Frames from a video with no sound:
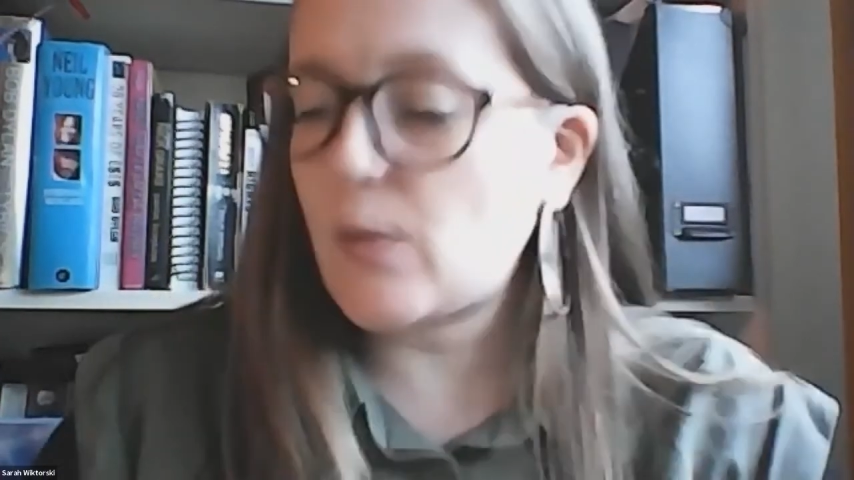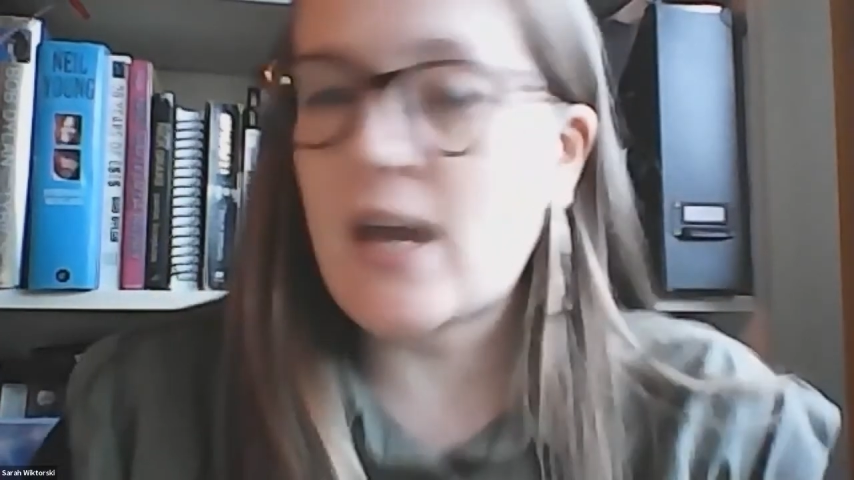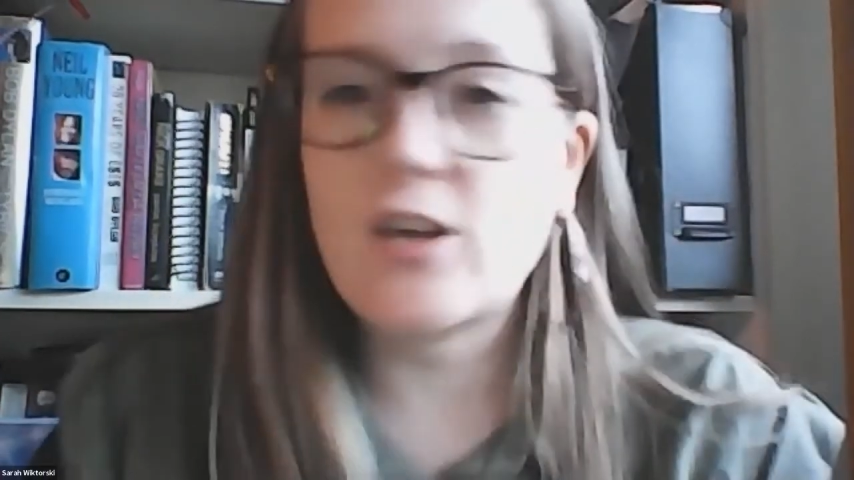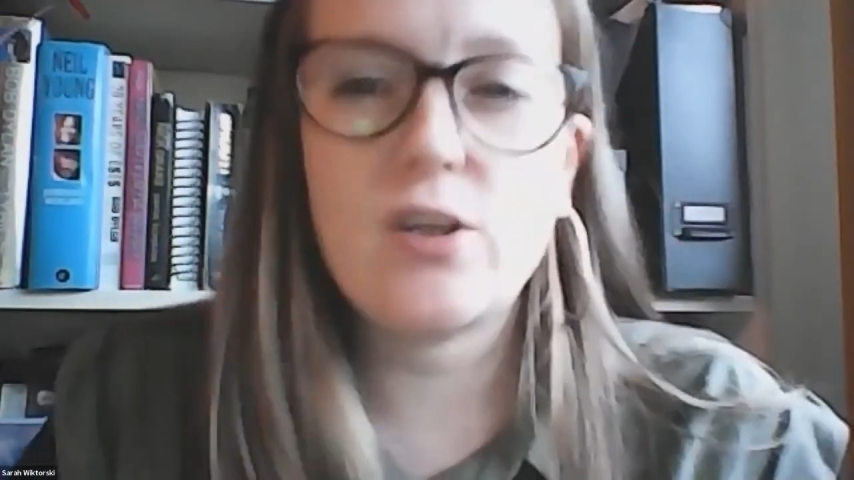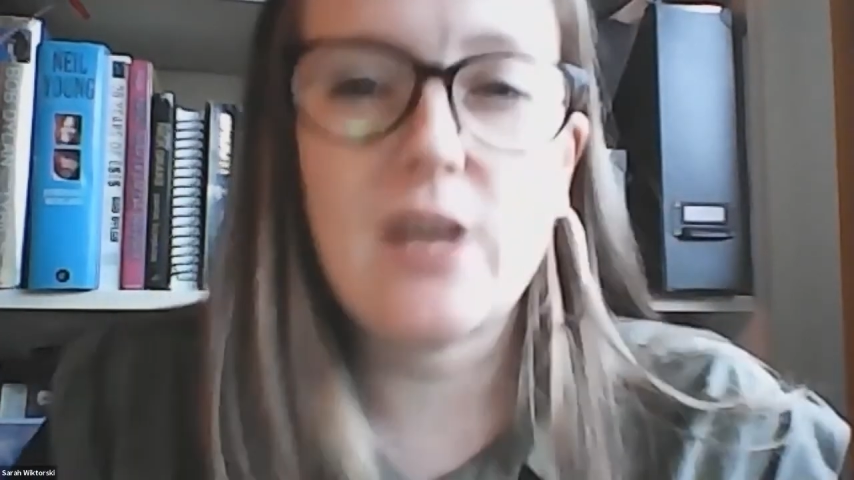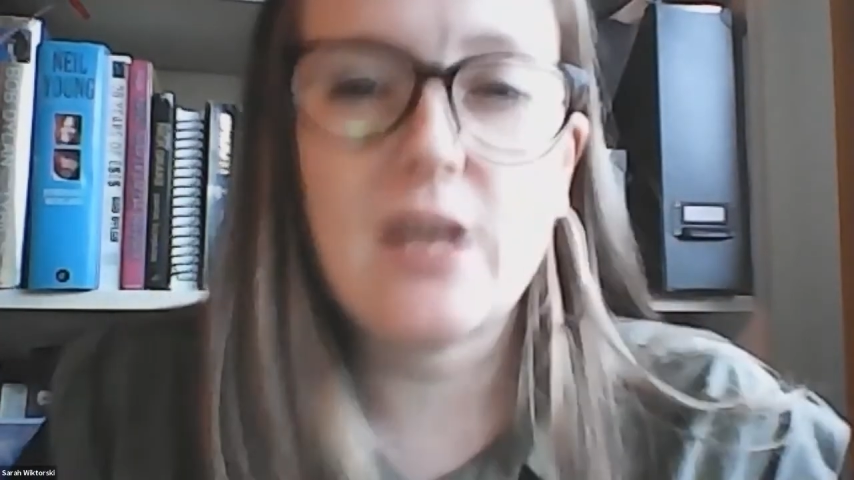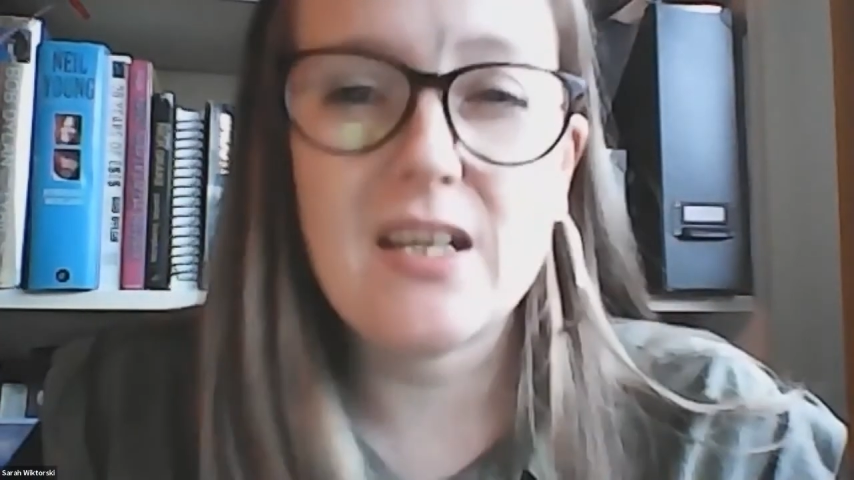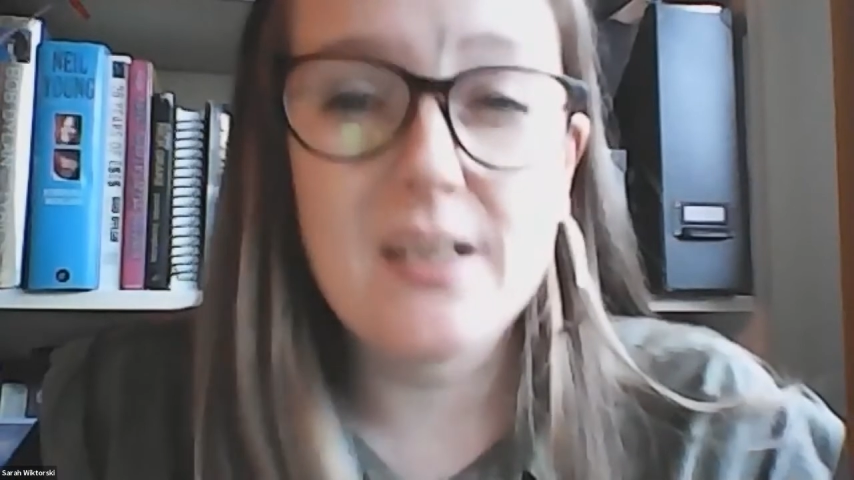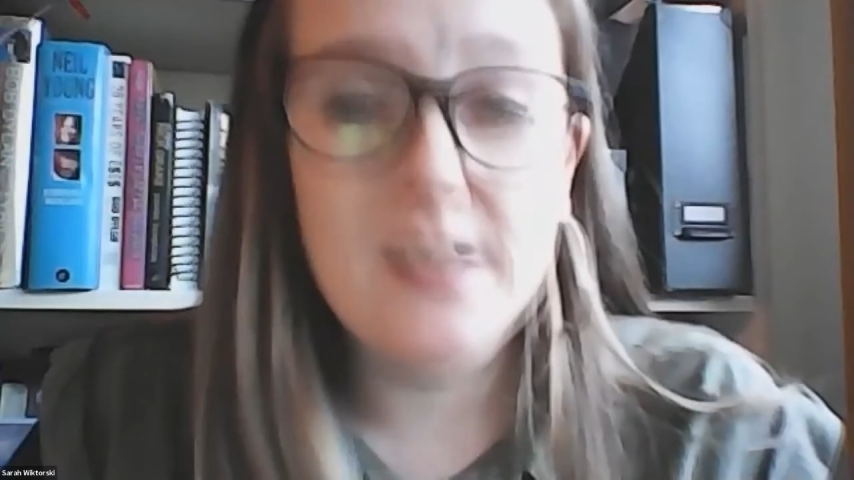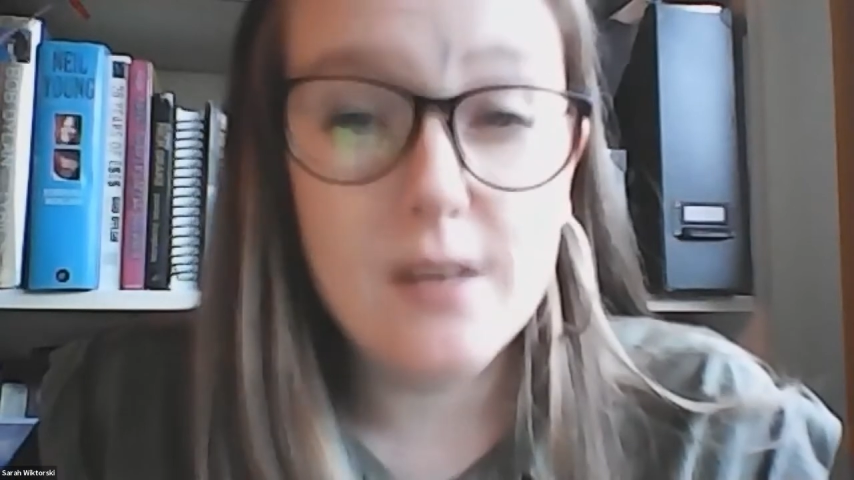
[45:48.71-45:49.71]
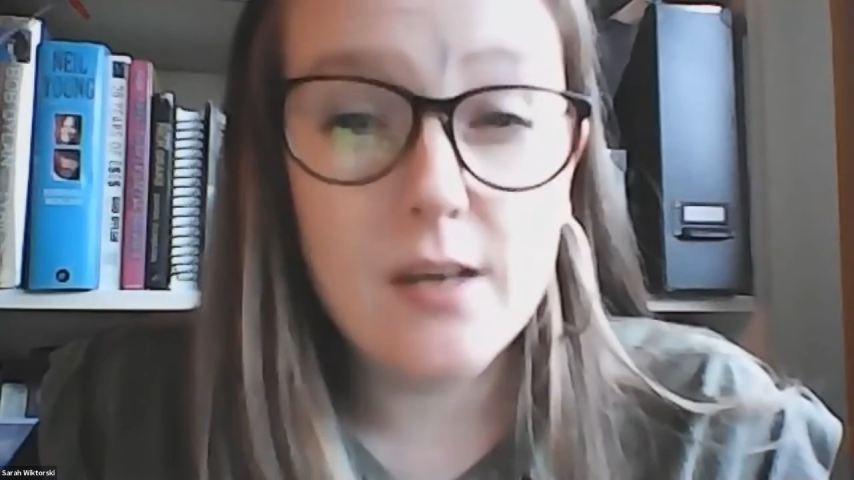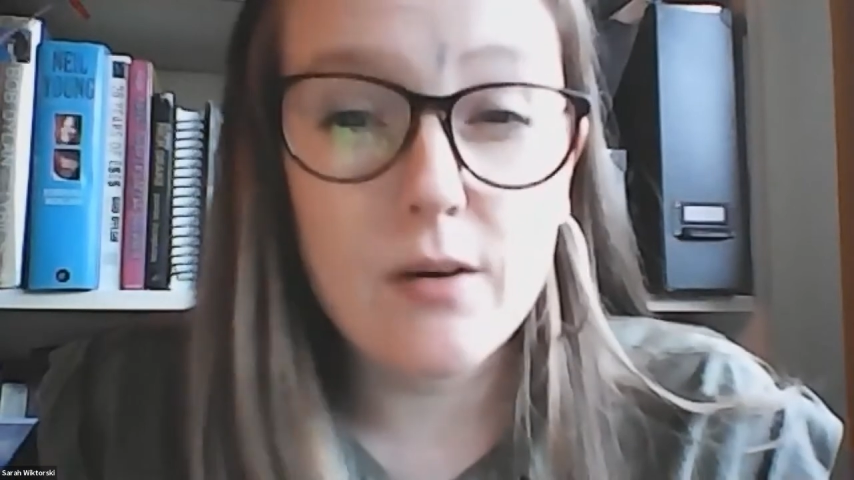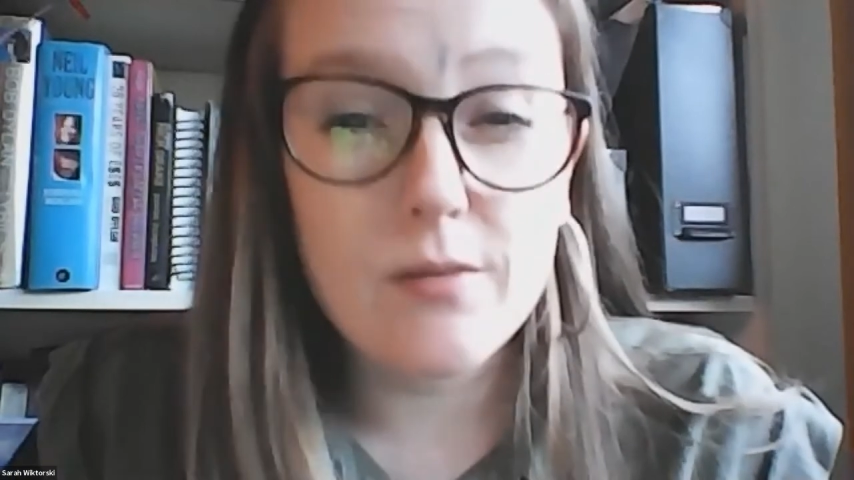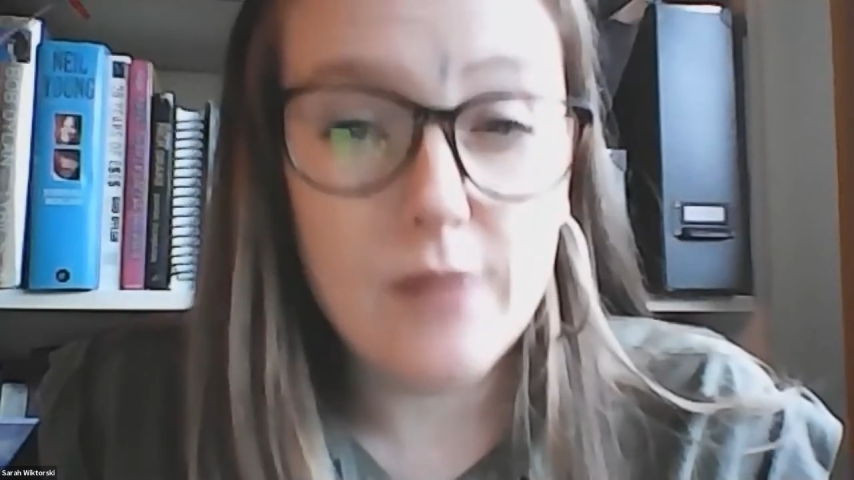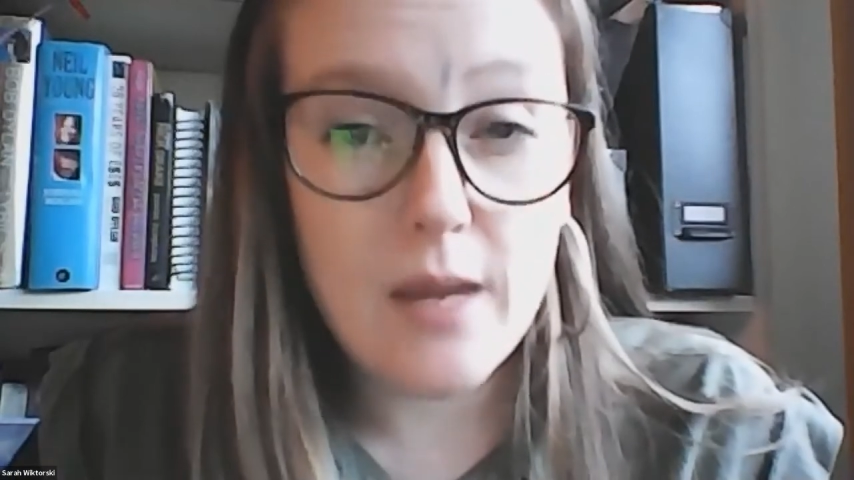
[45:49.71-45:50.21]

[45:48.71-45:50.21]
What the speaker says: We actually increased their